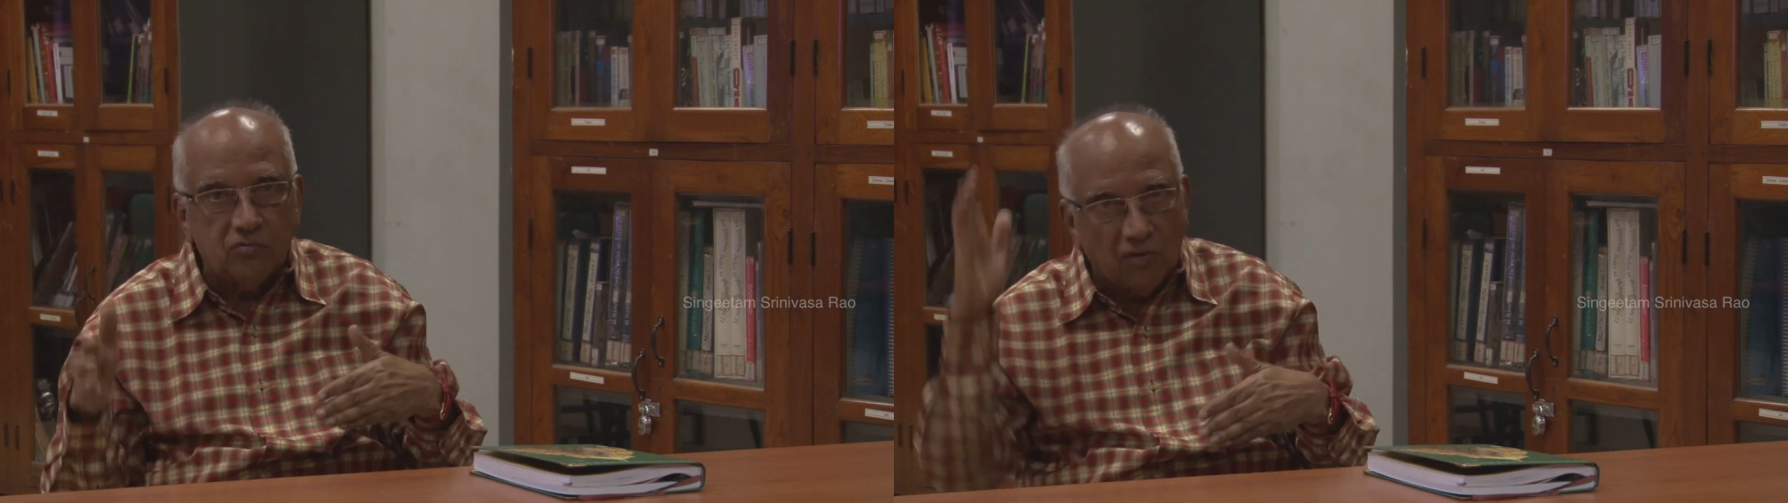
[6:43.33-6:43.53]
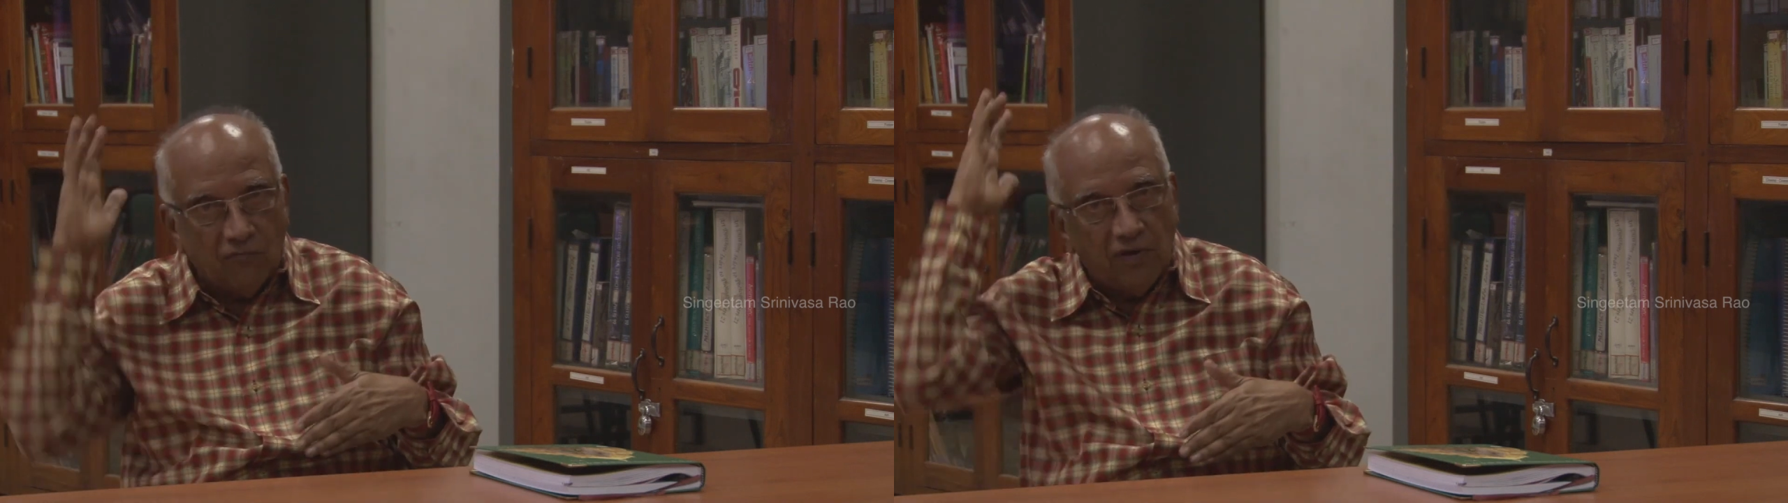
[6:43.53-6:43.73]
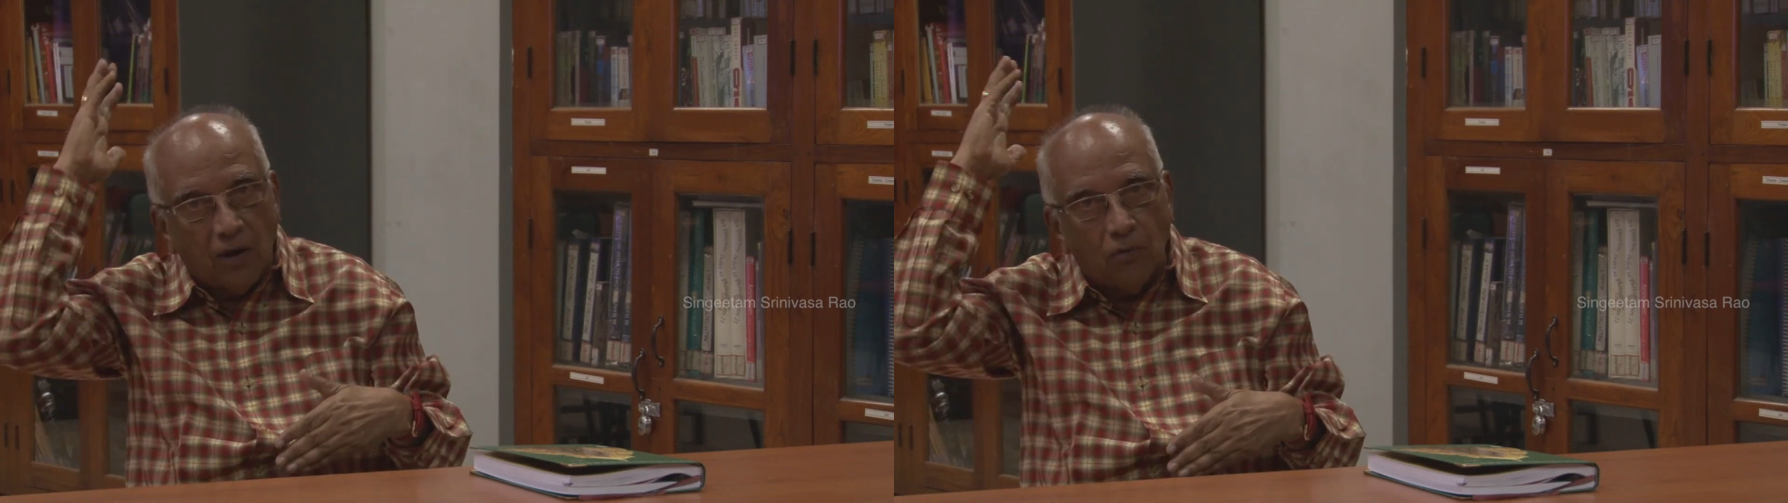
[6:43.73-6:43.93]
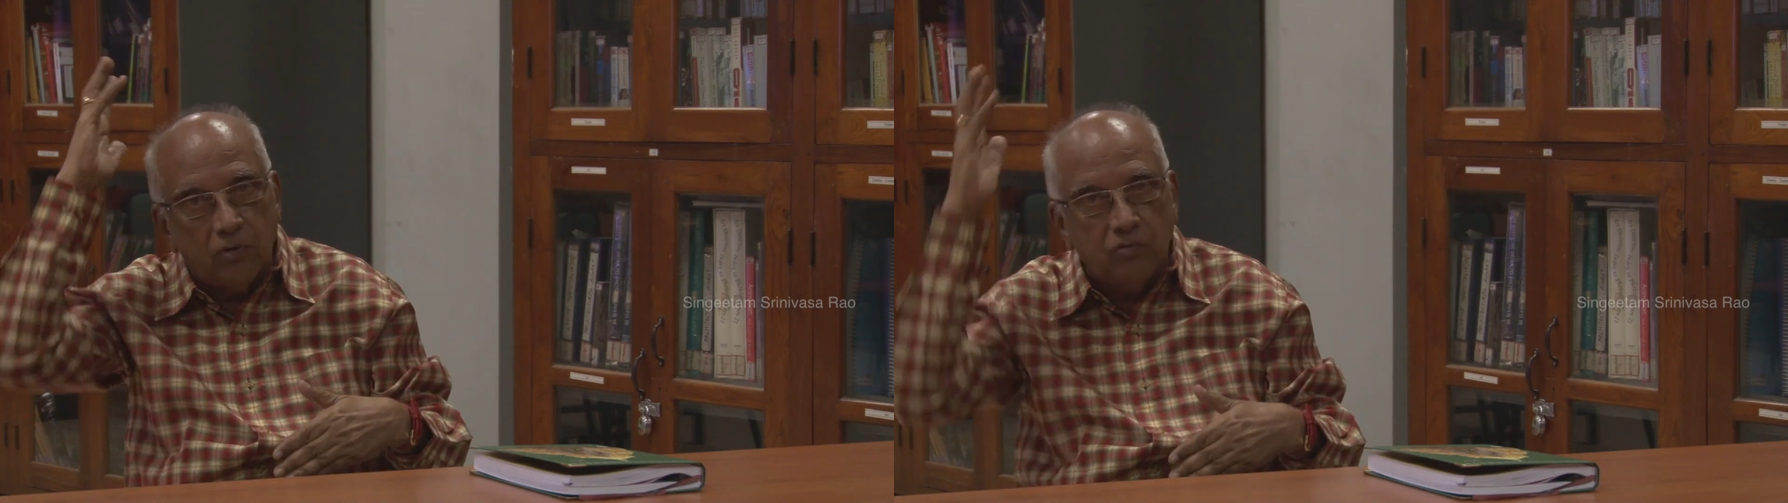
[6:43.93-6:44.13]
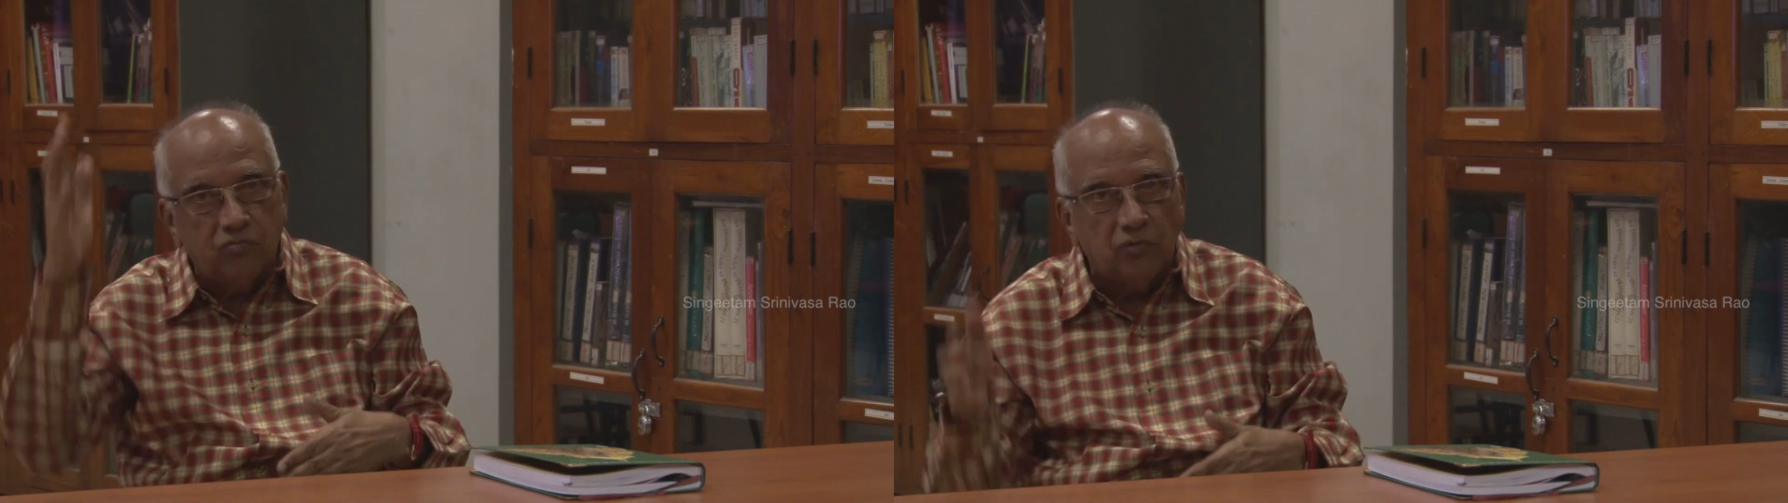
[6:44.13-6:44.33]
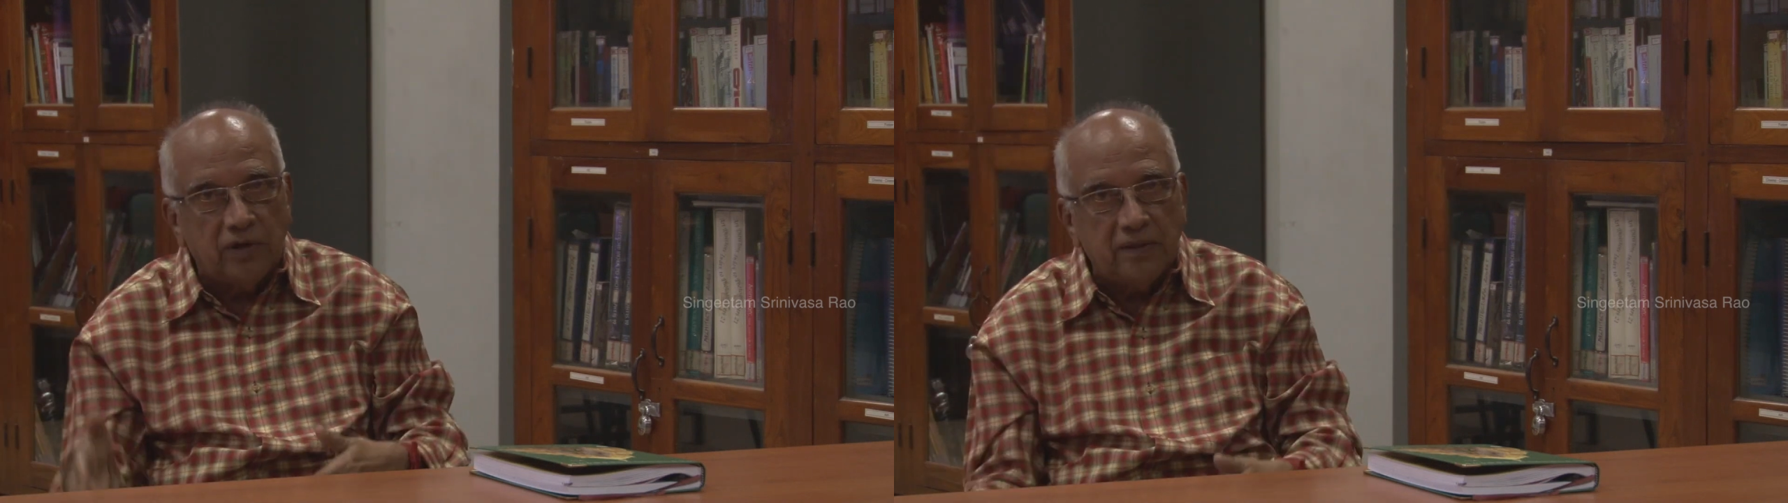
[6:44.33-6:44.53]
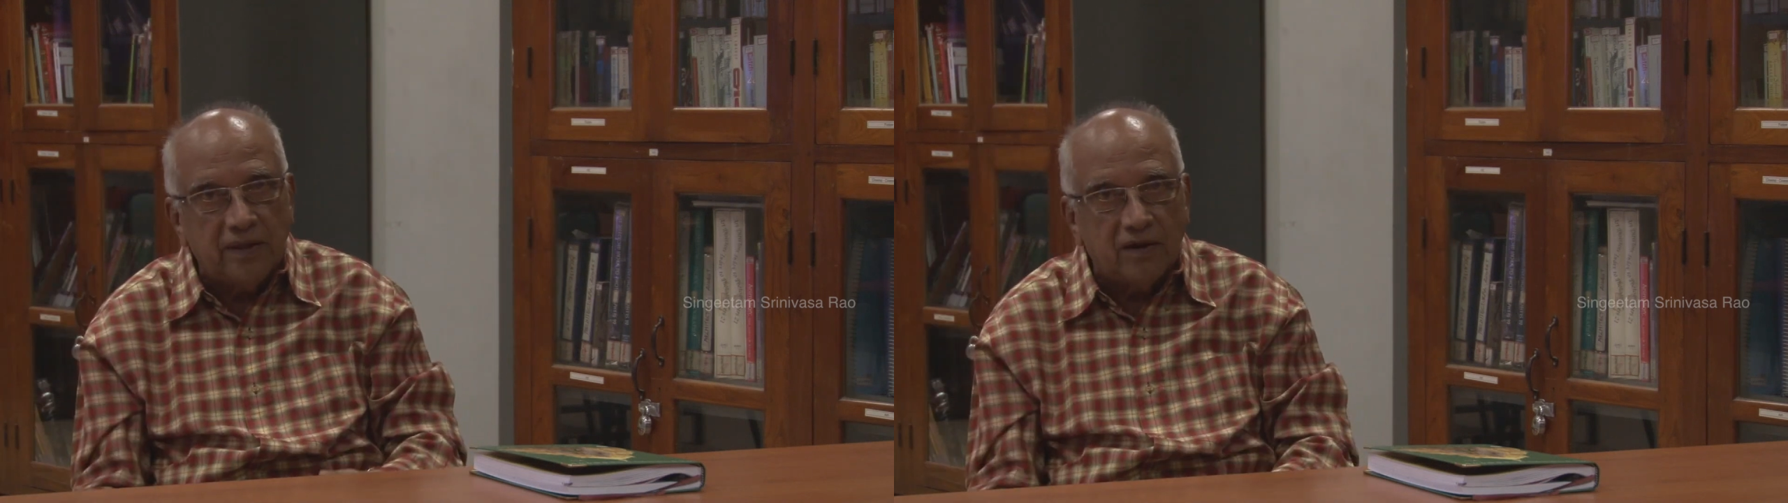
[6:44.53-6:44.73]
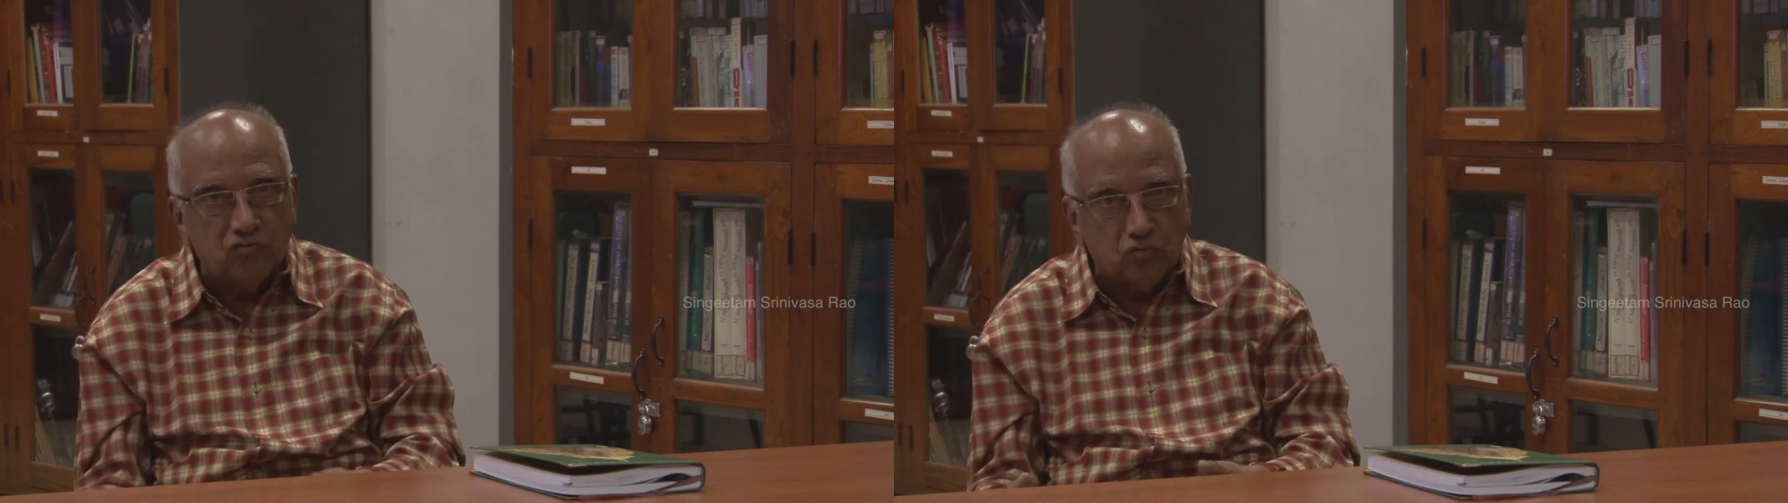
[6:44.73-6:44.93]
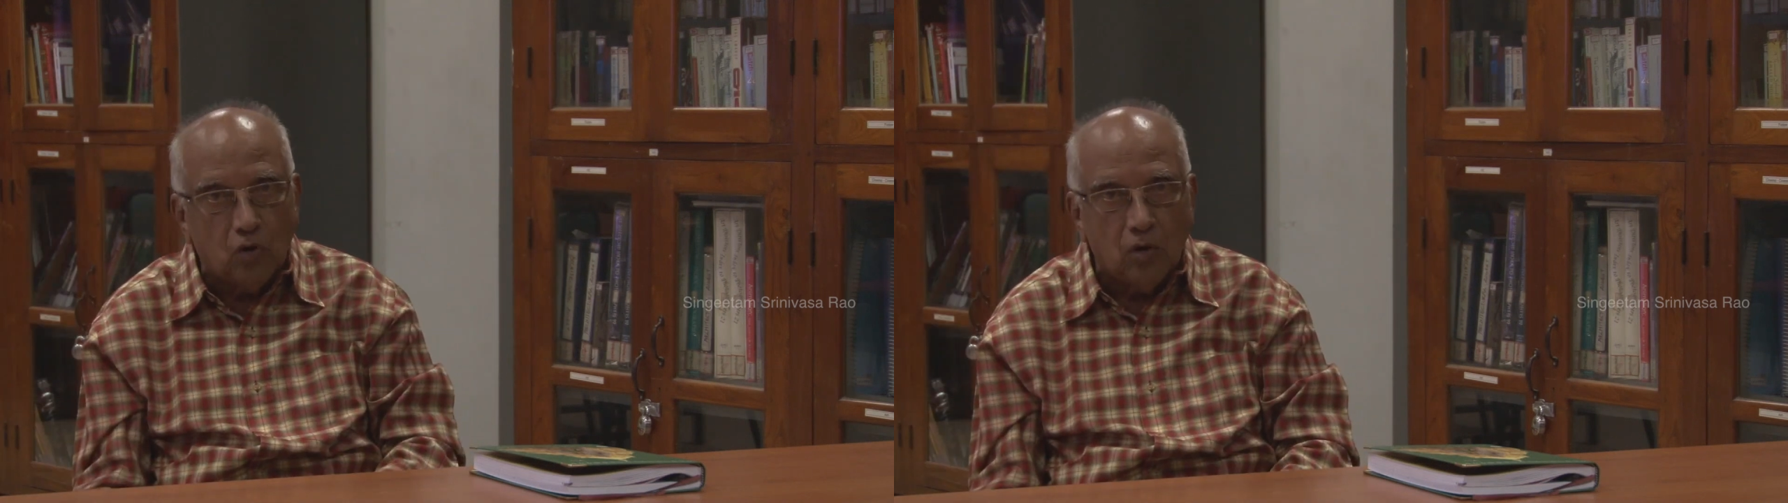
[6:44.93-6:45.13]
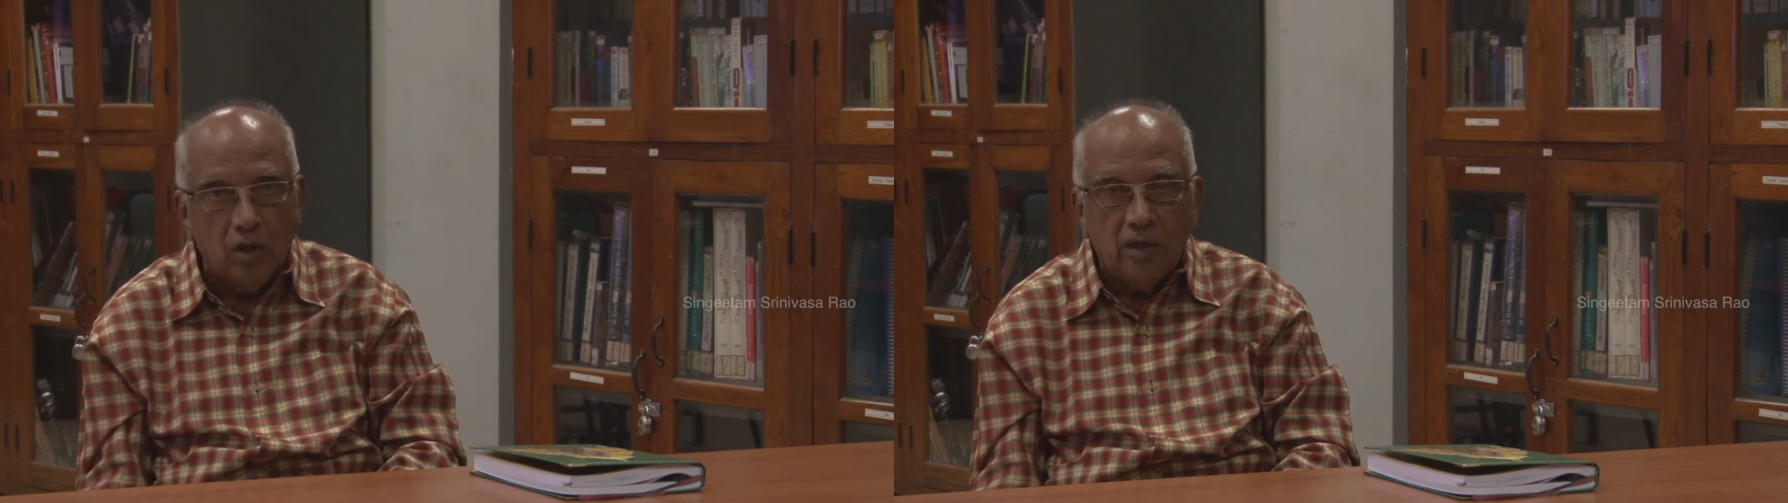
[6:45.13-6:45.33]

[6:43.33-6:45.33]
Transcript: somewhere out shooting there is snow.